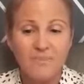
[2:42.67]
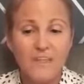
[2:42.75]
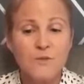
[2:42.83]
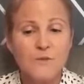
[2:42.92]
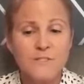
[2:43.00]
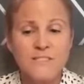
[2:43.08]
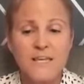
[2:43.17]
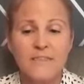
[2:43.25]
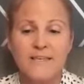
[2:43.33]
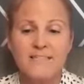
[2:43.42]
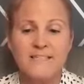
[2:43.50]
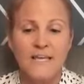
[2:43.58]
You can say
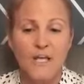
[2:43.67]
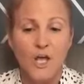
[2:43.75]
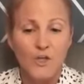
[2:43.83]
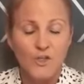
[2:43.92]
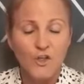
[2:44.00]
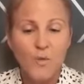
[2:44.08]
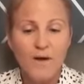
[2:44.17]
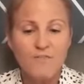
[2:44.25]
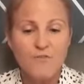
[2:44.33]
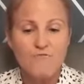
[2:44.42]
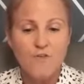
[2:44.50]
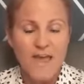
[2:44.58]
things like, you have
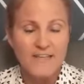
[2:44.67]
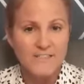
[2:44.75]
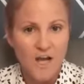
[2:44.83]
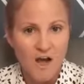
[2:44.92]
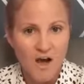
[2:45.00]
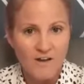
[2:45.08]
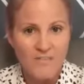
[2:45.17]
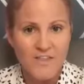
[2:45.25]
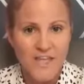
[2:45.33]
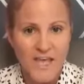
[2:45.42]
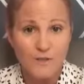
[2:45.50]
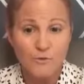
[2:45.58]
the red car and the
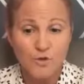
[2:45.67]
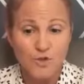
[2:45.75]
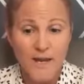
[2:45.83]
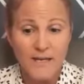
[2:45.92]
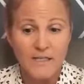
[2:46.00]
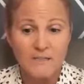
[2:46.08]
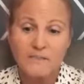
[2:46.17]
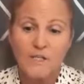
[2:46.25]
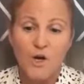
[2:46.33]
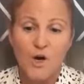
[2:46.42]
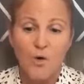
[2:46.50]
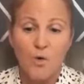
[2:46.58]
yellow truck.
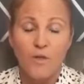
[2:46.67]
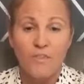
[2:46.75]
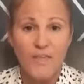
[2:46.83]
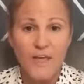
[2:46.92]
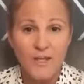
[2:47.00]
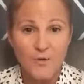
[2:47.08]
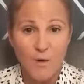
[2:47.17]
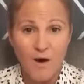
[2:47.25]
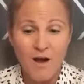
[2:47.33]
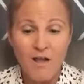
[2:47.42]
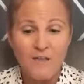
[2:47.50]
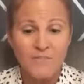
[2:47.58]
Or there you
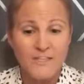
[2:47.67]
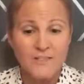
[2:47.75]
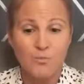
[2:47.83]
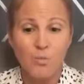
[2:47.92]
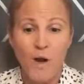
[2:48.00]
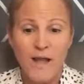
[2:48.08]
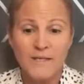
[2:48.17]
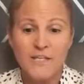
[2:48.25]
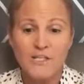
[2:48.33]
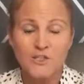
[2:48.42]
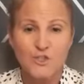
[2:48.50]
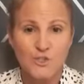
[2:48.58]
are, there's
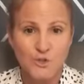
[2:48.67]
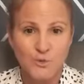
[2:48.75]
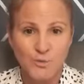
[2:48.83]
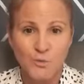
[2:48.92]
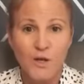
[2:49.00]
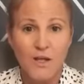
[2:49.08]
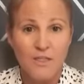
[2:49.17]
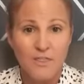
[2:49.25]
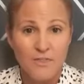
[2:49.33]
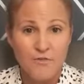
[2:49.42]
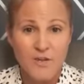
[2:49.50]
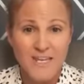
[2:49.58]
1, 2,
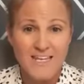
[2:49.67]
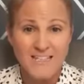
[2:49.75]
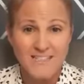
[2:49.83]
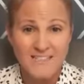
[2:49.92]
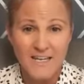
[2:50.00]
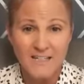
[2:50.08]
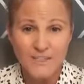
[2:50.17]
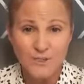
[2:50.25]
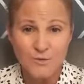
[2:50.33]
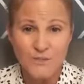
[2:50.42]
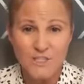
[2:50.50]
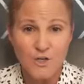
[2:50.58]
3
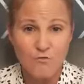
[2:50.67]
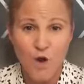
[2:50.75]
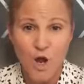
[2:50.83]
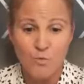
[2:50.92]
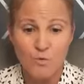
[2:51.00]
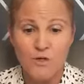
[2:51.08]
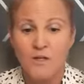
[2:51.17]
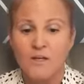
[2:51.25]
dinosaurs in a row.